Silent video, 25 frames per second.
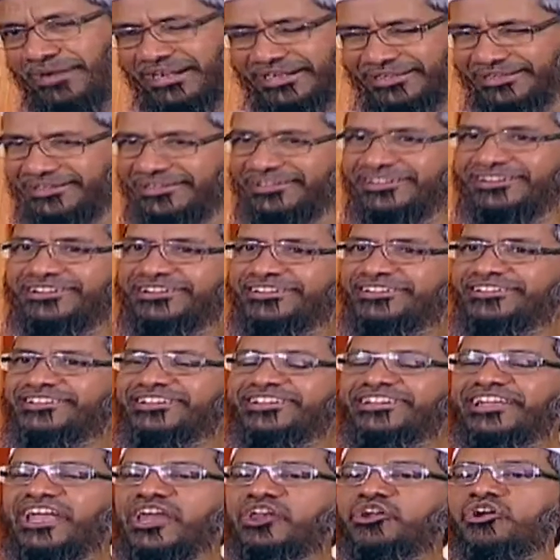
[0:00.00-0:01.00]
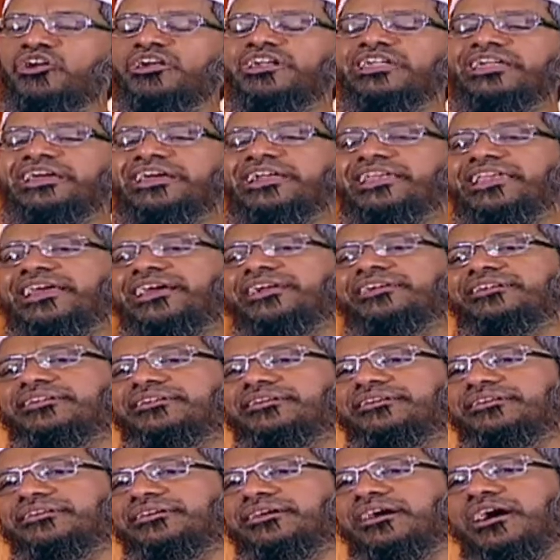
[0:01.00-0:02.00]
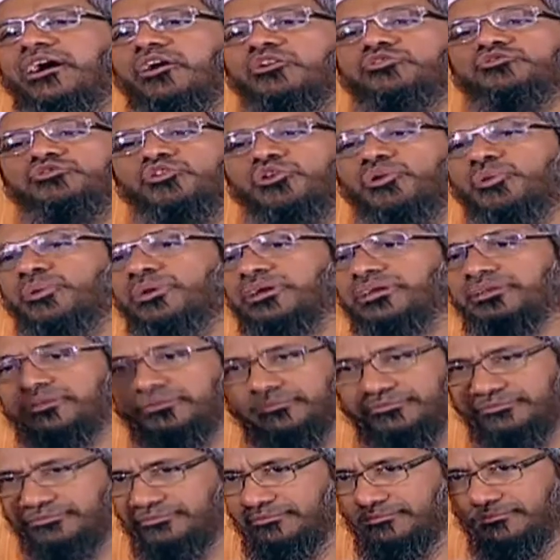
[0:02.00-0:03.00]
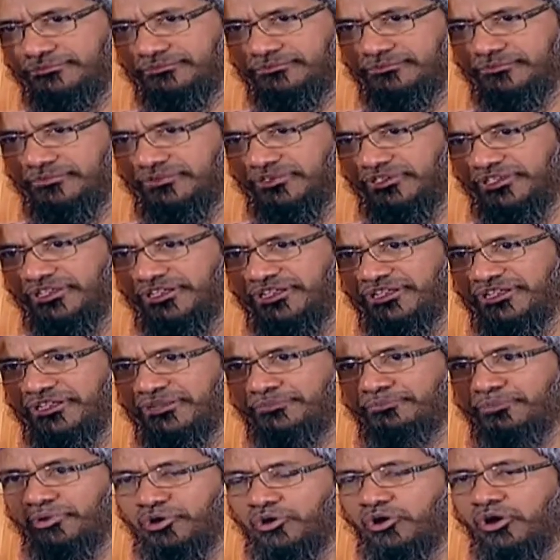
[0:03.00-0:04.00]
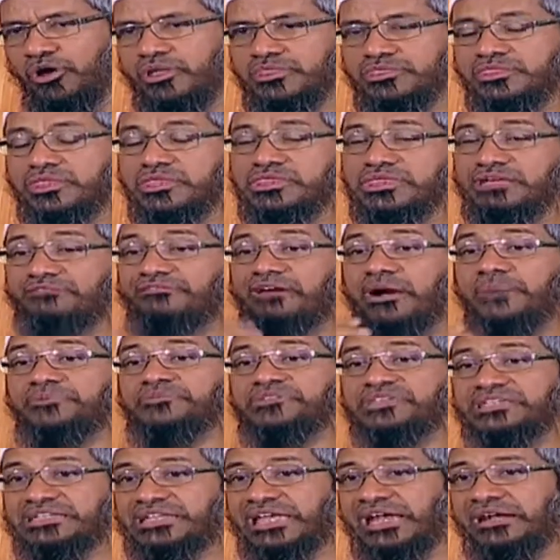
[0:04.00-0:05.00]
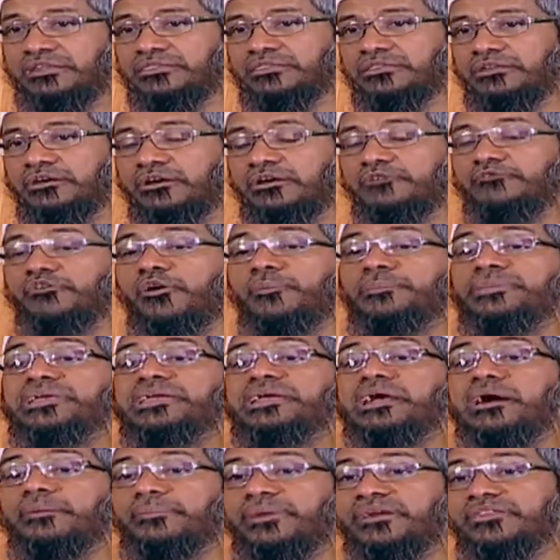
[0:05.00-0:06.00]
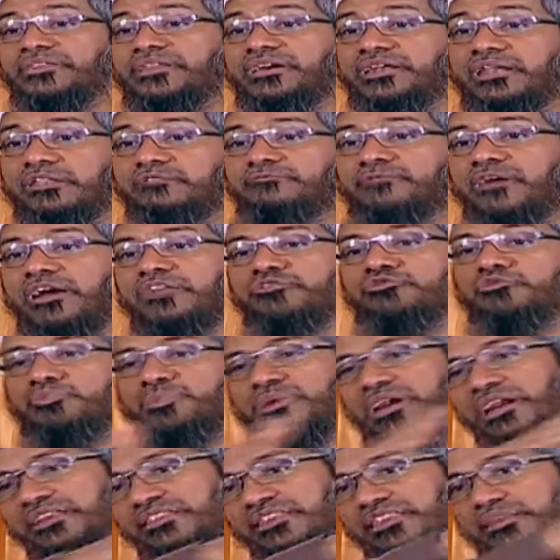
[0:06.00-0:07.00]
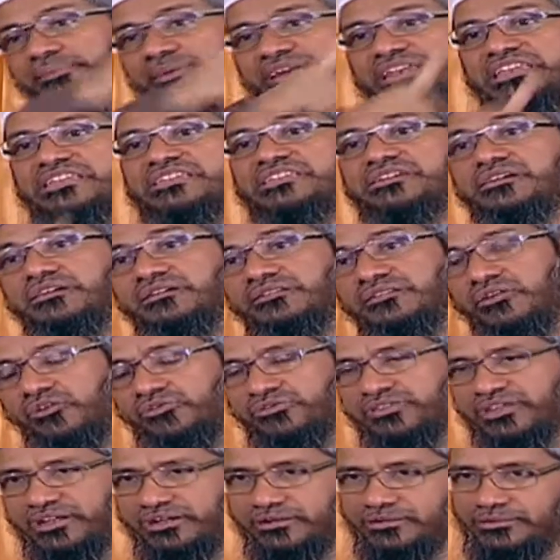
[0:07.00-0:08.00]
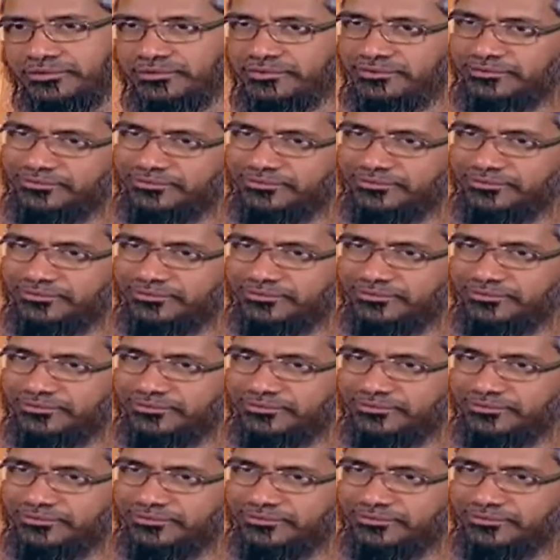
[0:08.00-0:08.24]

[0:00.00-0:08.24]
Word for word: But she cannot neglect a household work. Because the sawab she gets for being a mother is far superior than the money she earns outside.